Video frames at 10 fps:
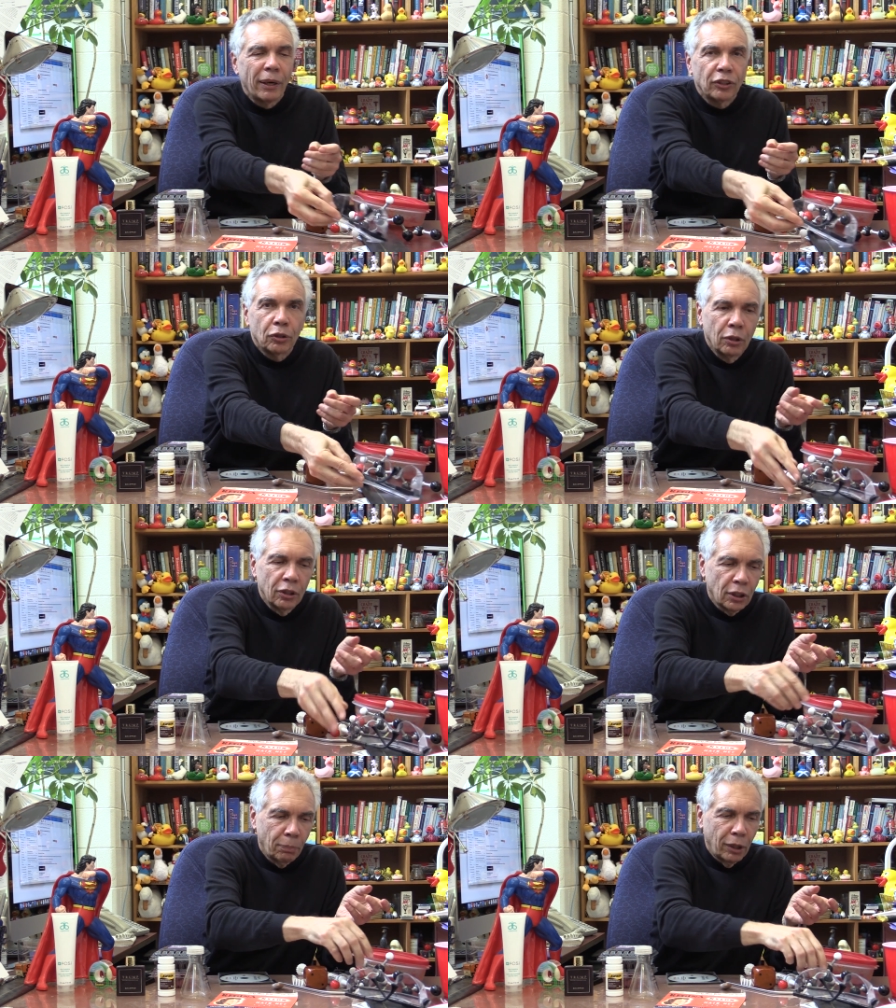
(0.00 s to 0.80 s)
my
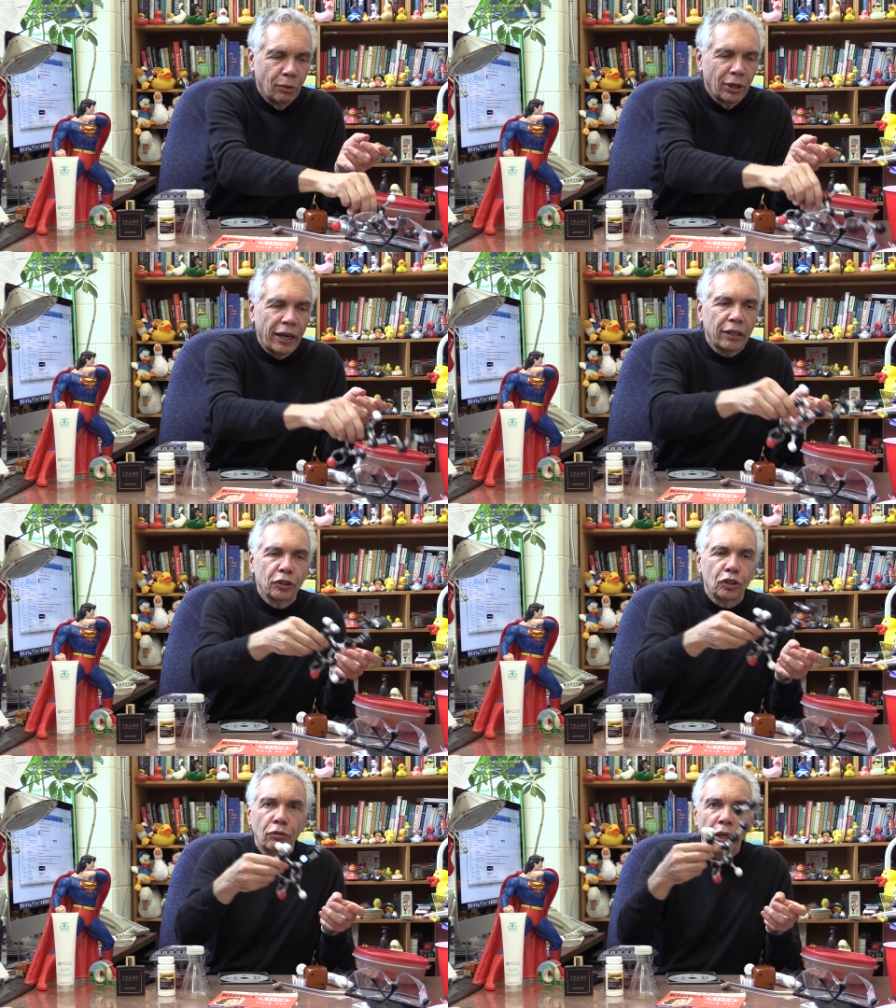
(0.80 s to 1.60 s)
students about
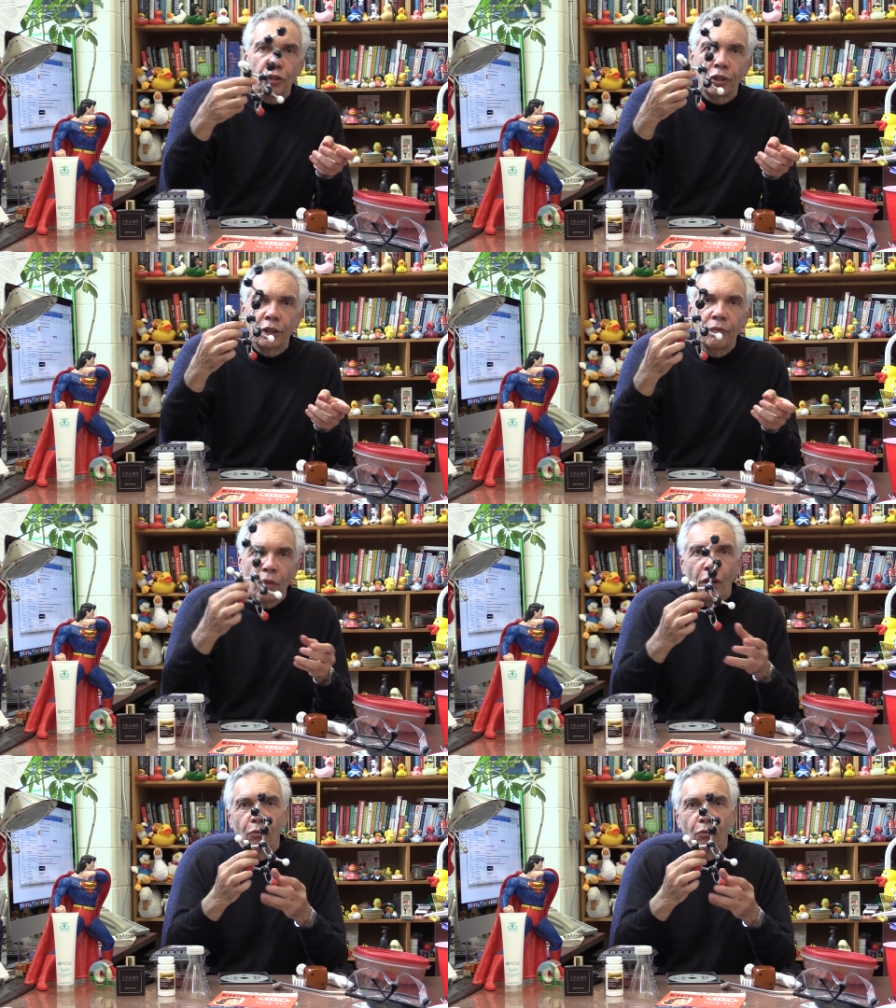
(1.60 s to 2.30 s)
molecular structure